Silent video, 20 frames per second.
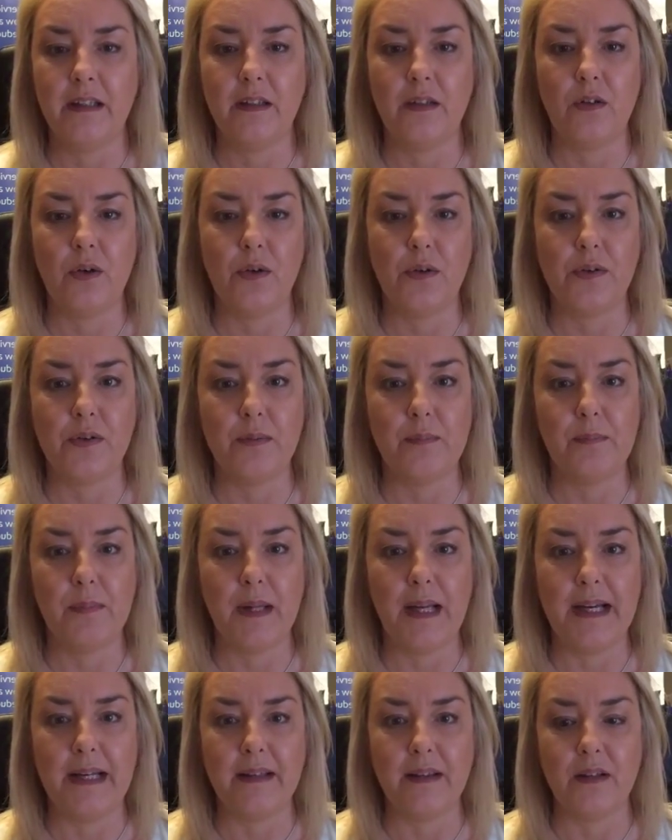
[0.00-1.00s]

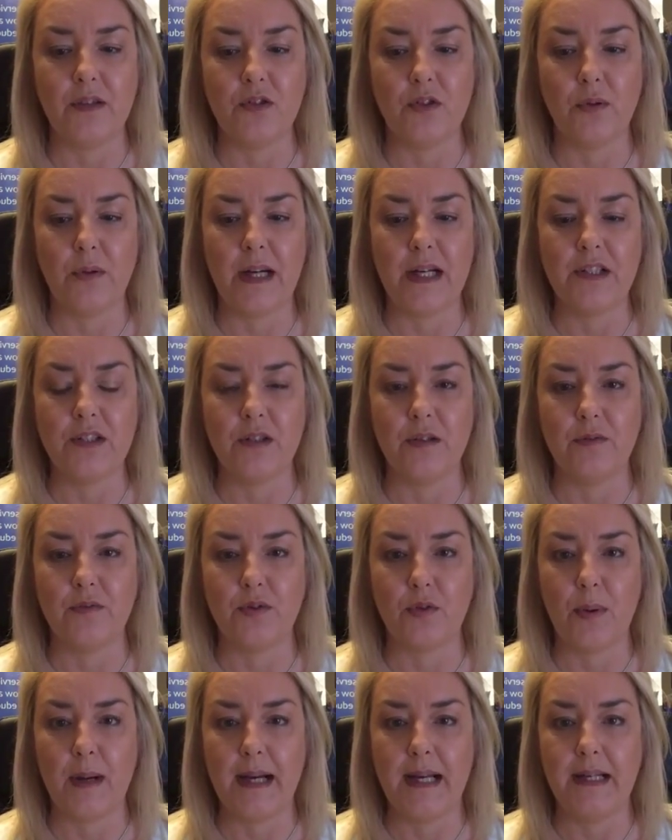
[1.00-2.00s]
contemplate the duration of
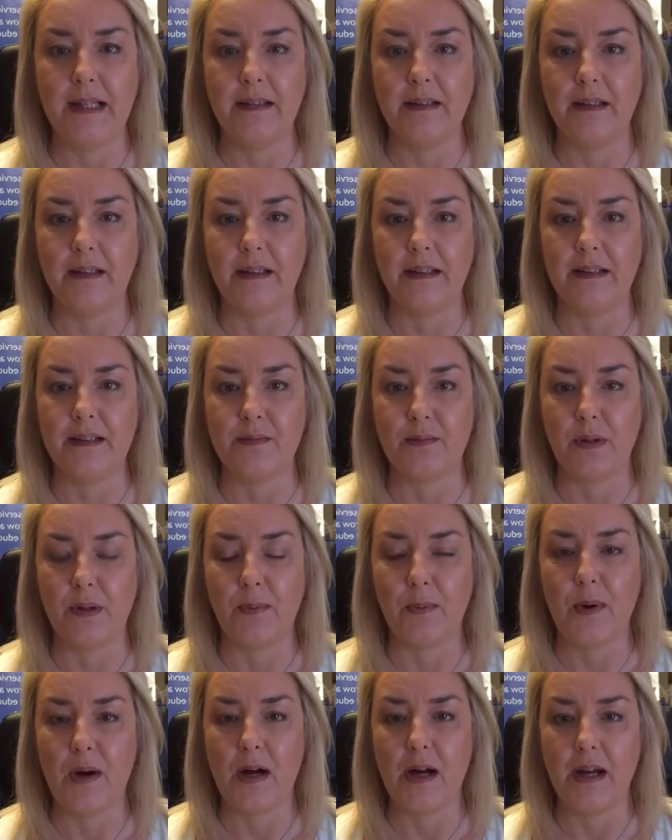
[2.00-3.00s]
training that is
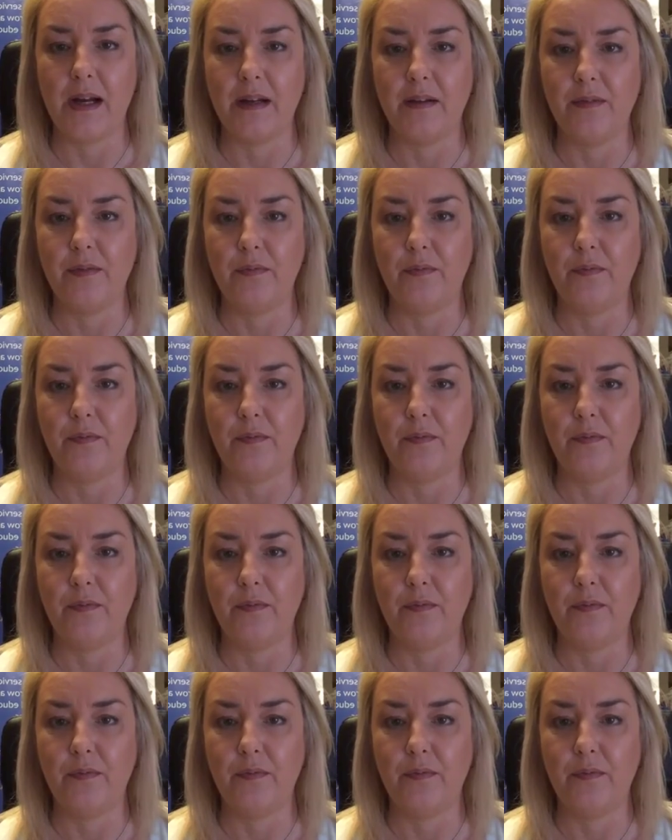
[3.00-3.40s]
required